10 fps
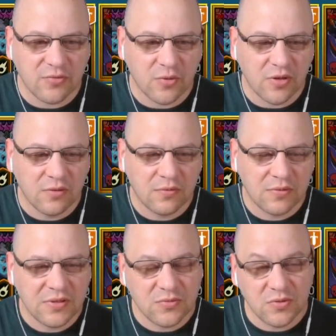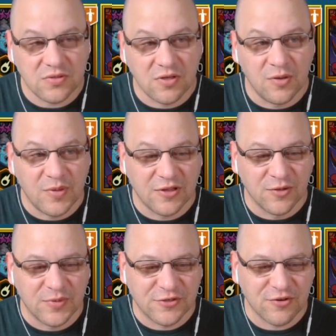one. This one's going to be a
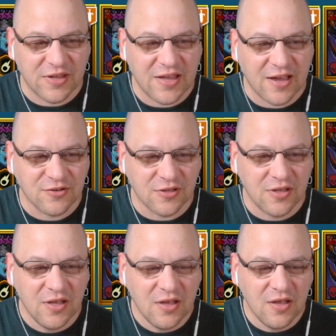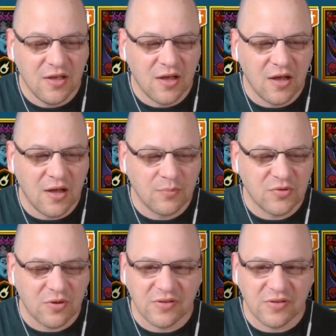little bit tricky, actually. So I'm going to